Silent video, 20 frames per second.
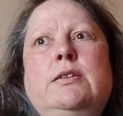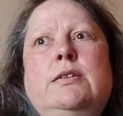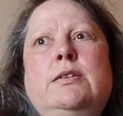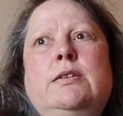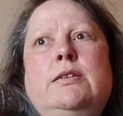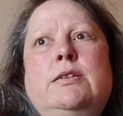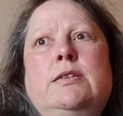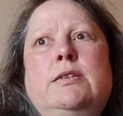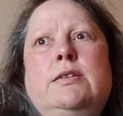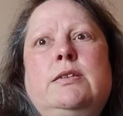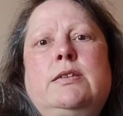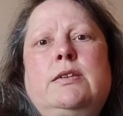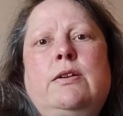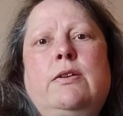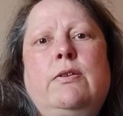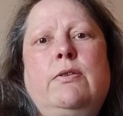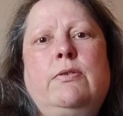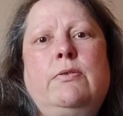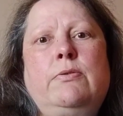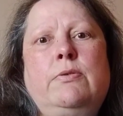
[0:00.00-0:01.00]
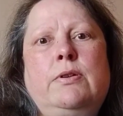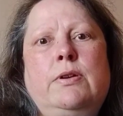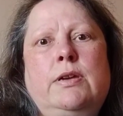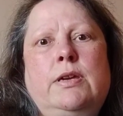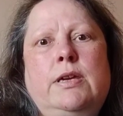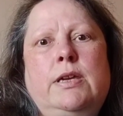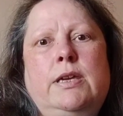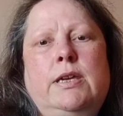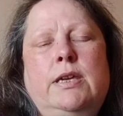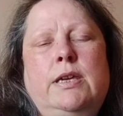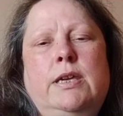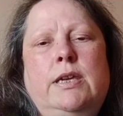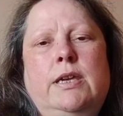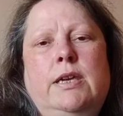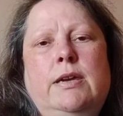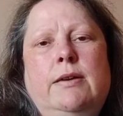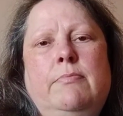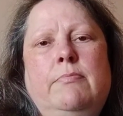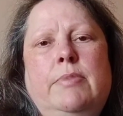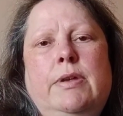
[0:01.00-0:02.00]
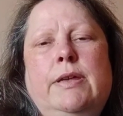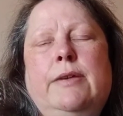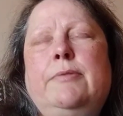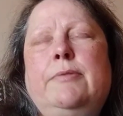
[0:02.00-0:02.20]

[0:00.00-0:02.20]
So, yep.